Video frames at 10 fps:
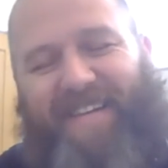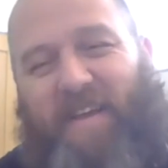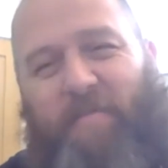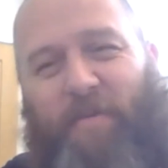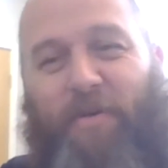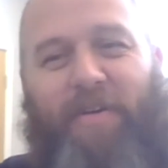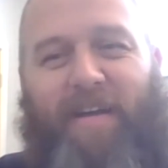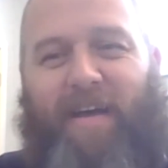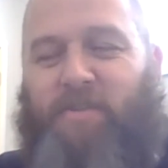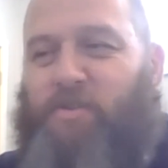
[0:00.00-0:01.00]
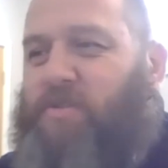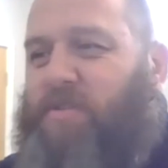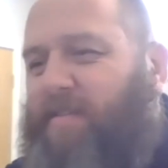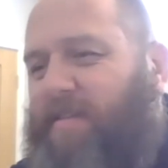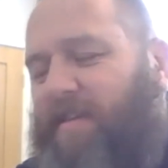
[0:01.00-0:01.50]
But no, I just,
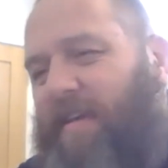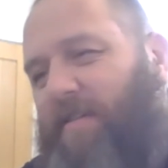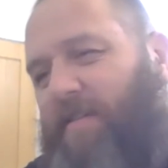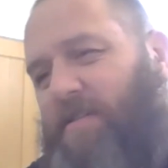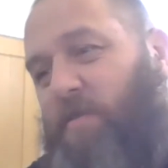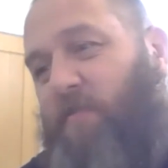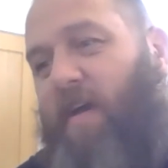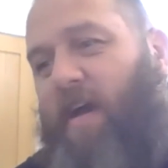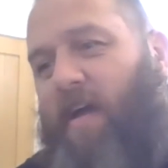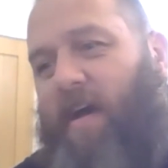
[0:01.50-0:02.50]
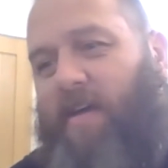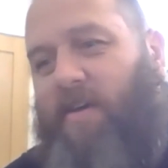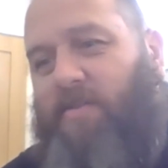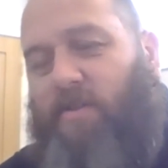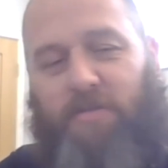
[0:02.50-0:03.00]
to be fair, I
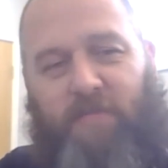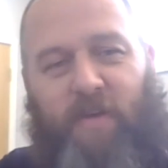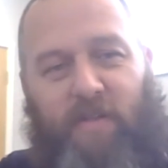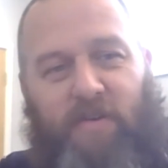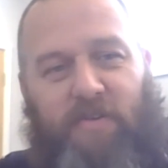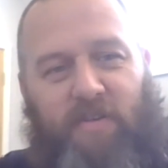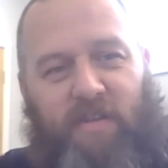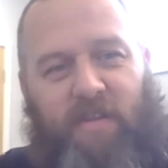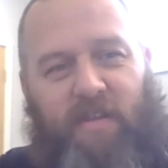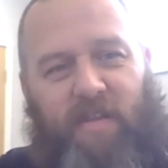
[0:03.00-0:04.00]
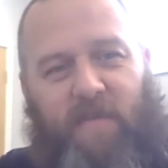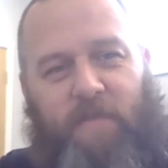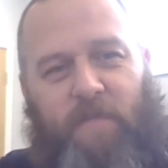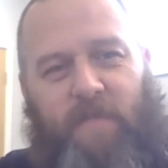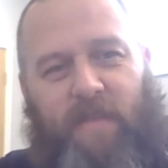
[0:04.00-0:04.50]
heard Dr. Feelgood,
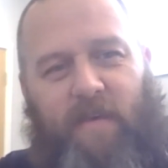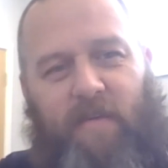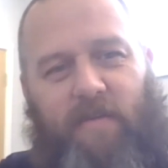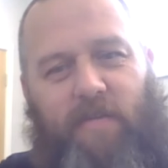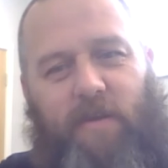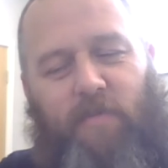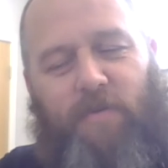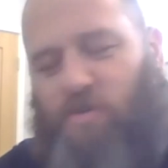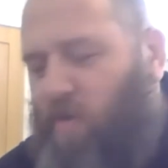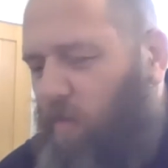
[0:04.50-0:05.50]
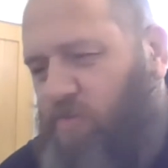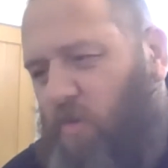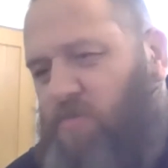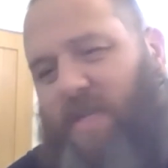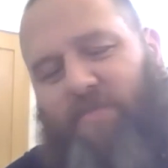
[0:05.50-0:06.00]
and it was just all
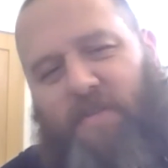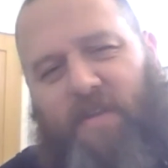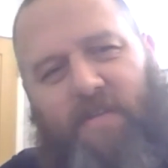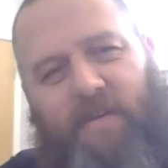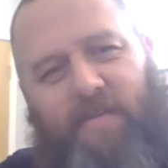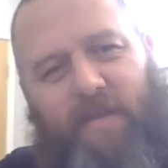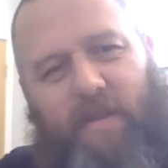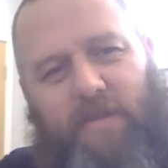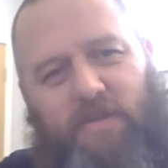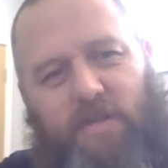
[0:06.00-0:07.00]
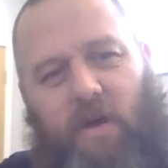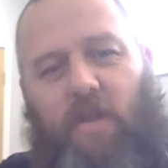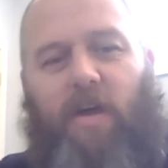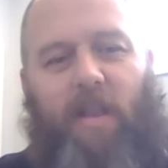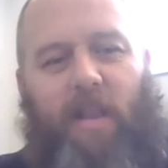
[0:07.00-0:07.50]
drums and everything and I just thought,
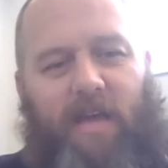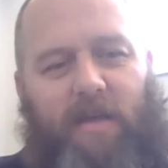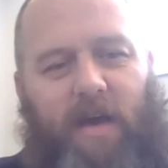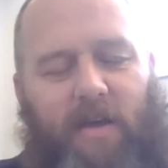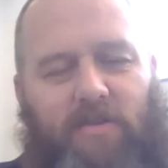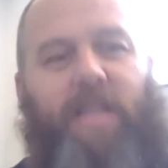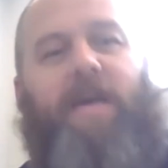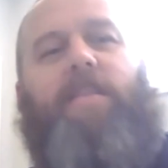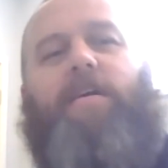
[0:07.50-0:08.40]
no, I like that, because I like that.